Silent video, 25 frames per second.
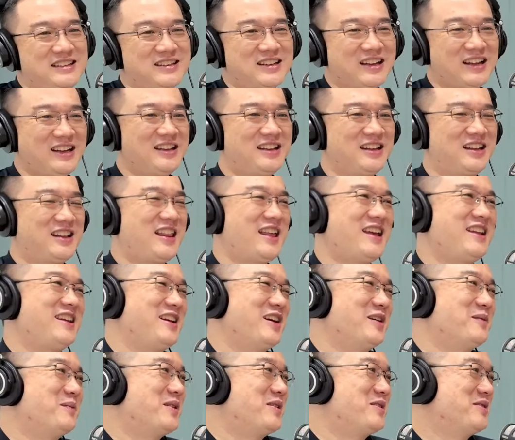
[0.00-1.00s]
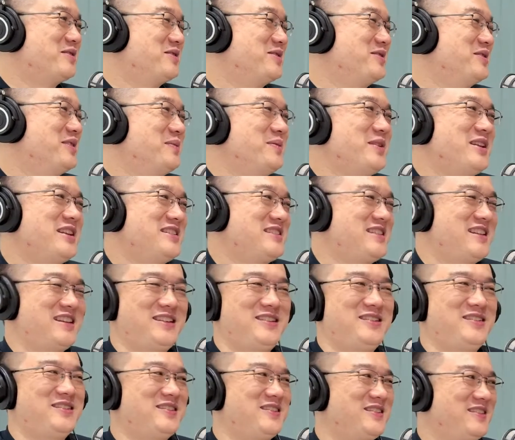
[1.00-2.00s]
You can't declare the ang paos. I mean, it's
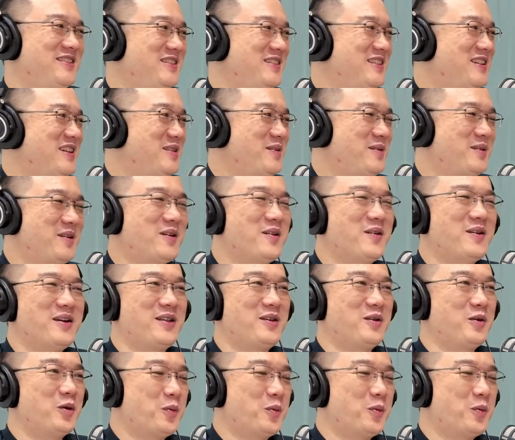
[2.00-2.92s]
like, I